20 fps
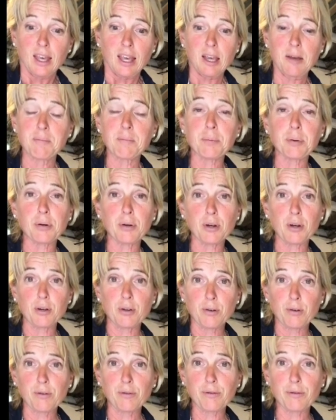
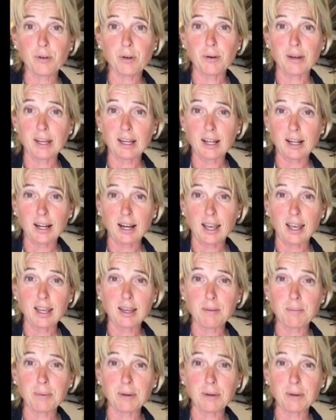improve quickly,